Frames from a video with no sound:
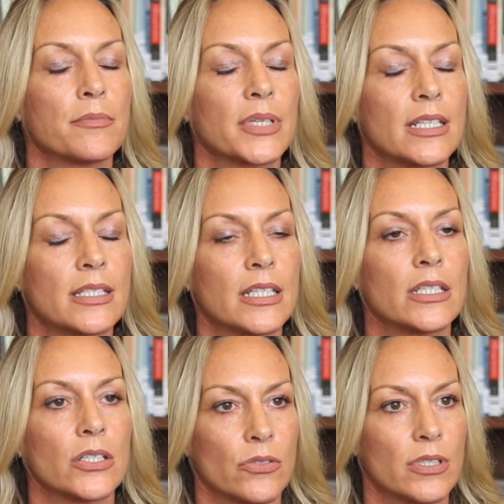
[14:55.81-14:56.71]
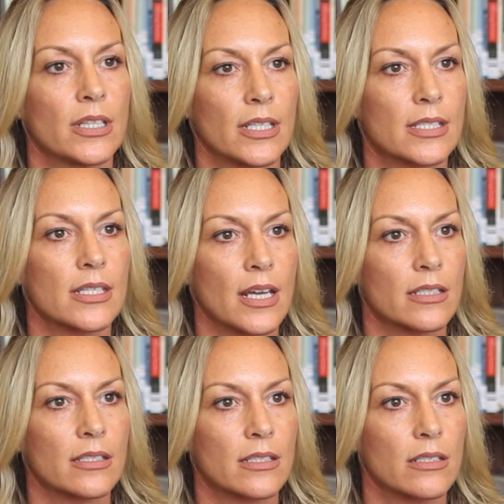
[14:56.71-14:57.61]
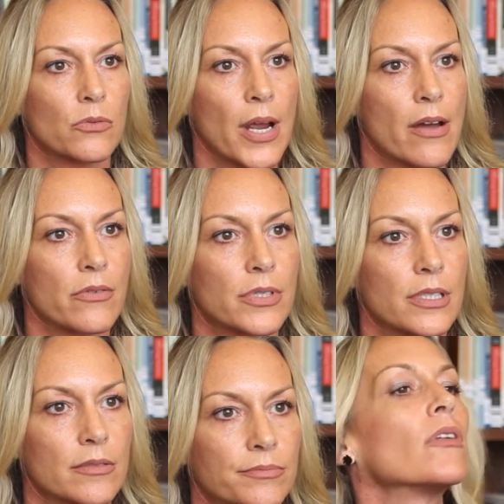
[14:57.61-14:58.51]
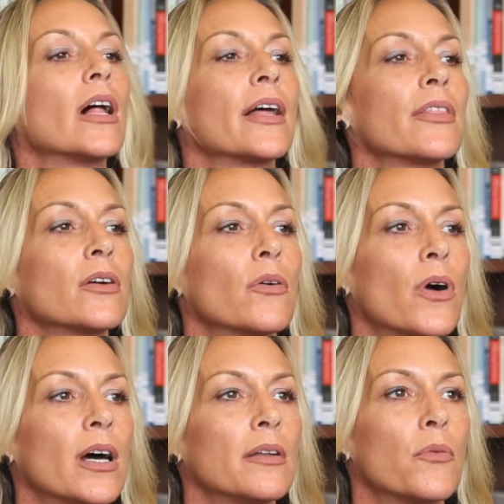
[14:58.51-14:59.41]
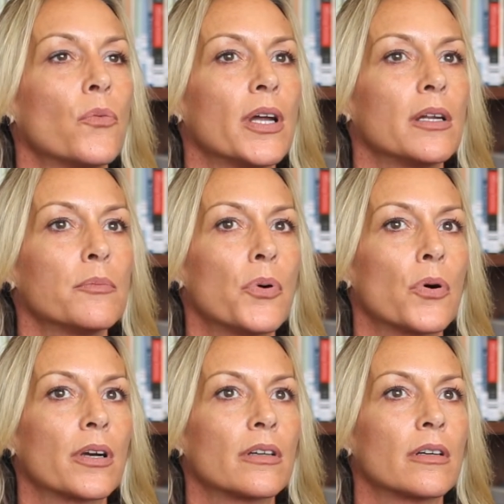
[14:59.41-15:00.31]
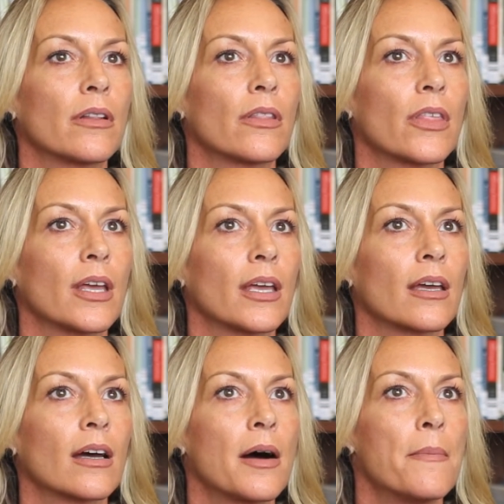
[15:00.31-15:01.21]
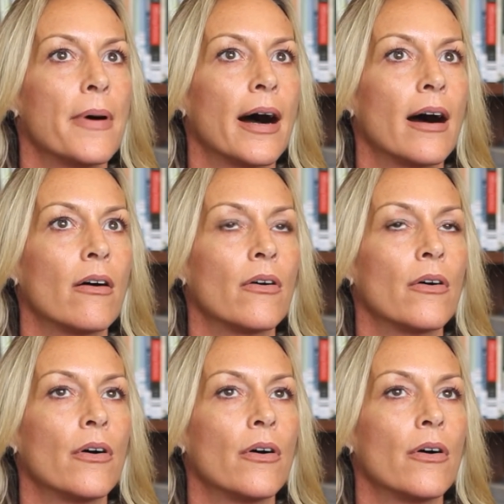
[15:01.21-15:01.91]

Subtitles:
continued in this next round. Well, I think one important thing about